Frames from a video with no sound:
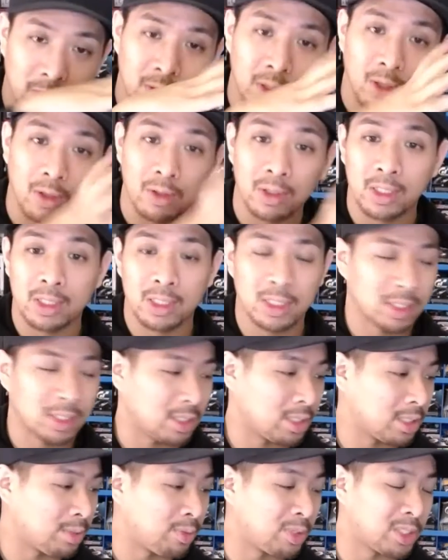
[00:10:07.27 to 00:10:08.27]
all this
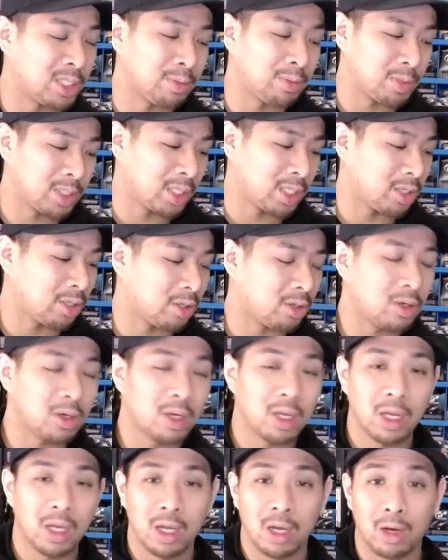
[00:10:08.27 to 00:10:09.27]
printed material
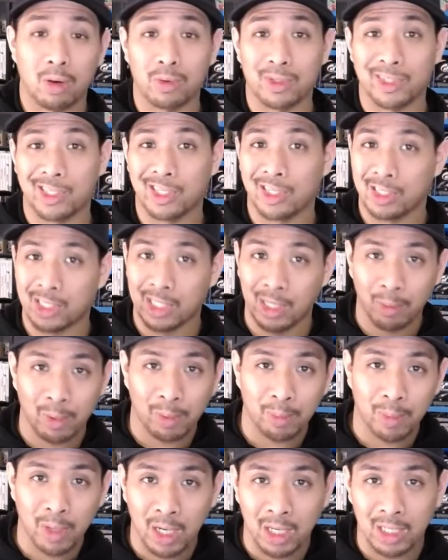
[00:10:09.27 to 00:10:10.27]
was in a
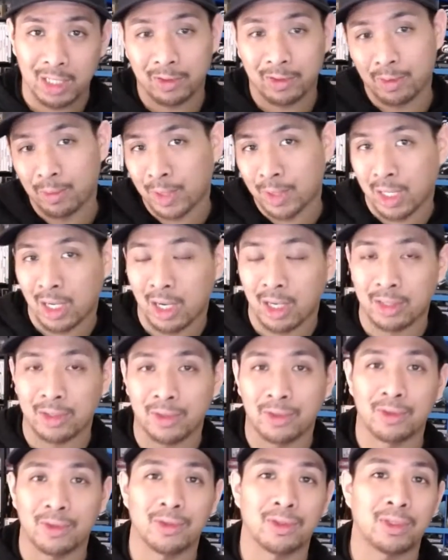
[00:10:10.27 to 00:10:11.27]
separate box from the
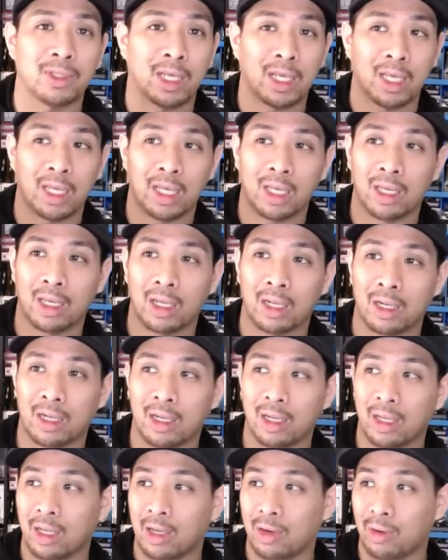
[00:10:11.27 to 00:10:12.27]
consoles, and
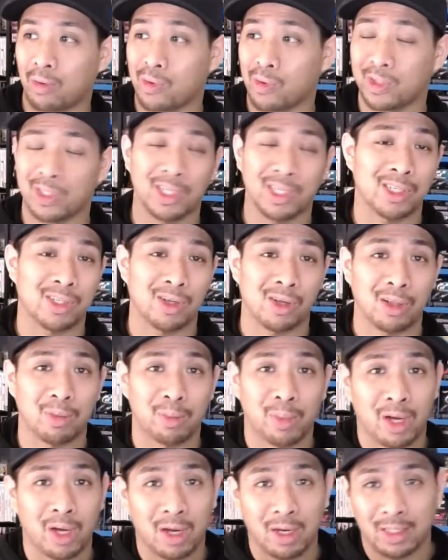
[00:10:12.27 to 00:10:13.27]
once I saw the
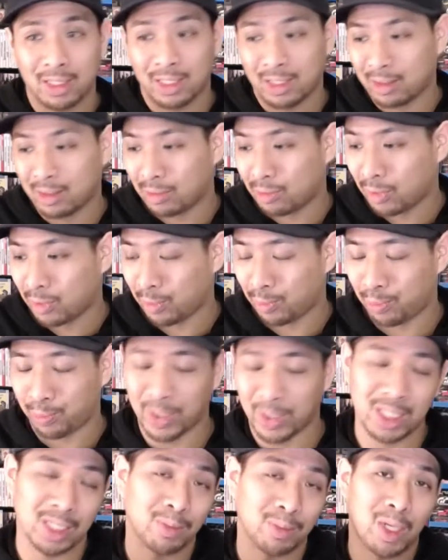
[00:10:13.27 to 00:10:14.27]
box, we
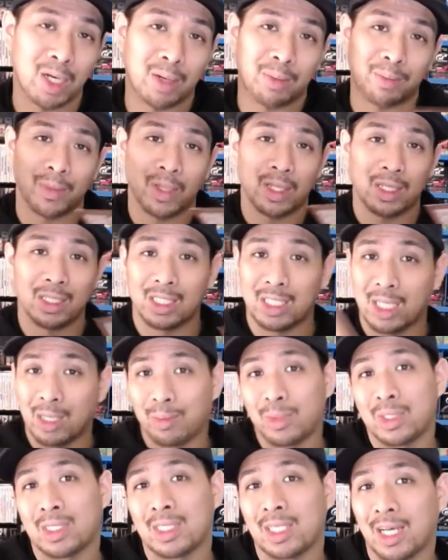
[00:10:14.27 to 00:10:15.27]
picked them up, set
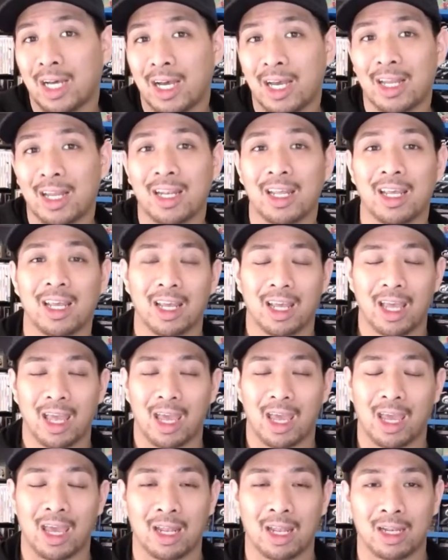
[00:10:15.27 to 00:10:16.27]
them aside,
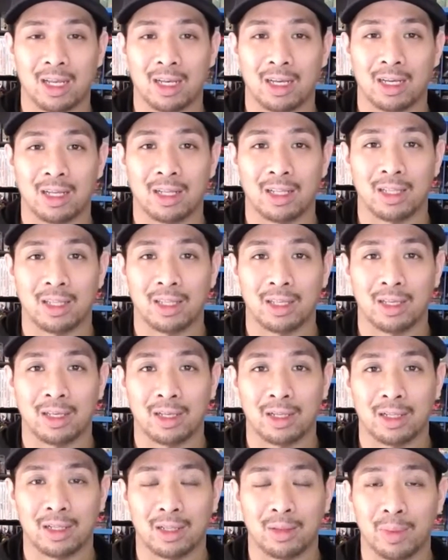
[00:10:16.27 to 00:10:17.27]
and
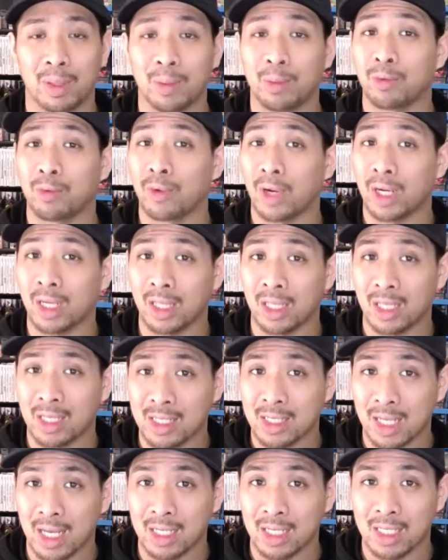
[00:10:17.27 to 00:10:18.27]
the people running the
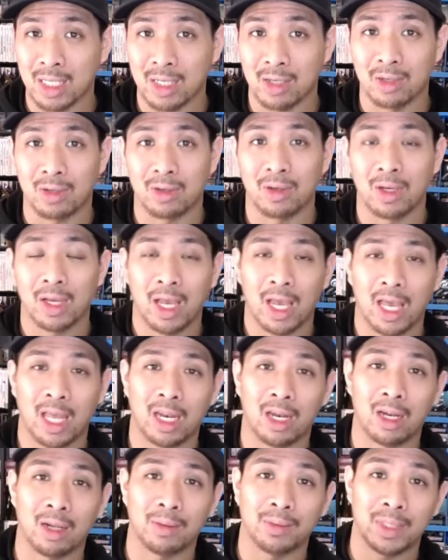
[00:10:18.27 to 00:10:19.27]
estate sale
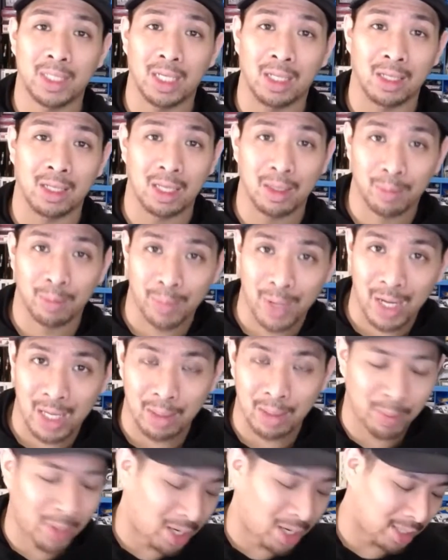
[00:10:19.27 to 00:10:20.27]
ended up selling it by the
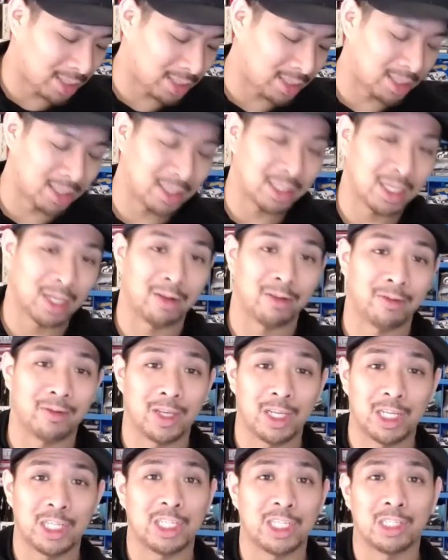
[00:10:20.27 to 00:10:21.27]
box instead of
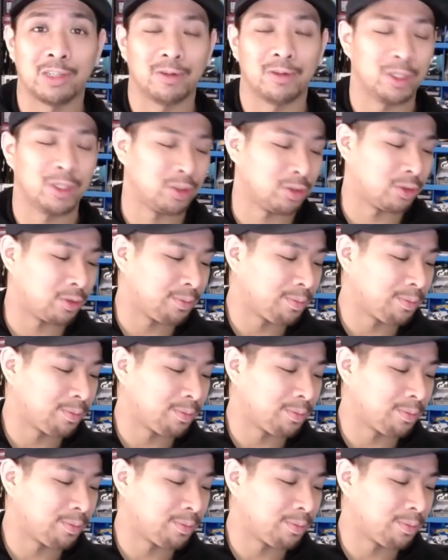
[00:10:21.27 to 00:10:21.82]
each individual.